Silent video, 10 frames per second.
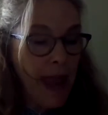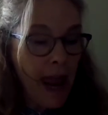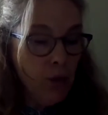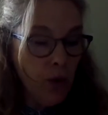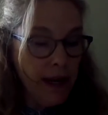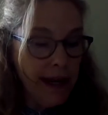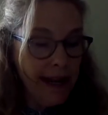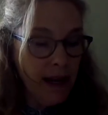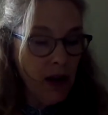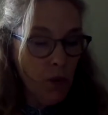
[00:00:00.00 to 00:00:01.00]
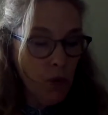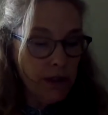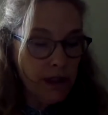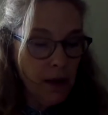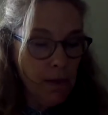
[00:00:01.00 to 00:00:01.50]
And when he
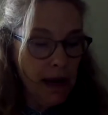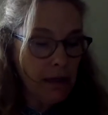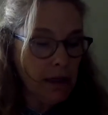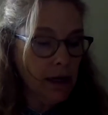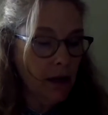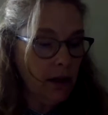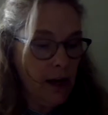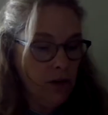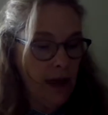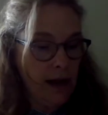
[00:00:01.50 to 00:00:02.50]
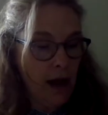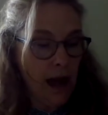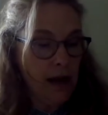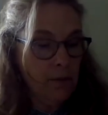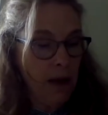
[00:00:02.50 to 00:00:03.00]
was commanded later that
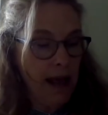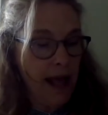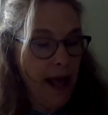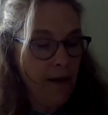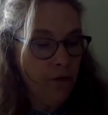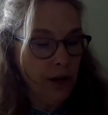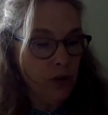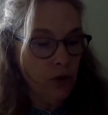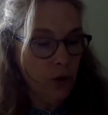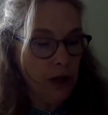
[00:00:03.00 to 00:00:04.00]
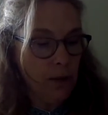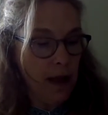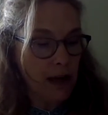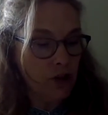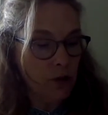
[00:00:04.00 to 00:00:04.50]
night by every authority
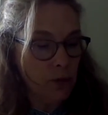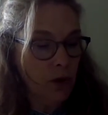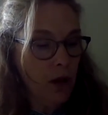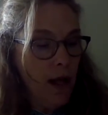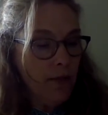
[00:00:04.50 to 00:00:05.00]
imaginable,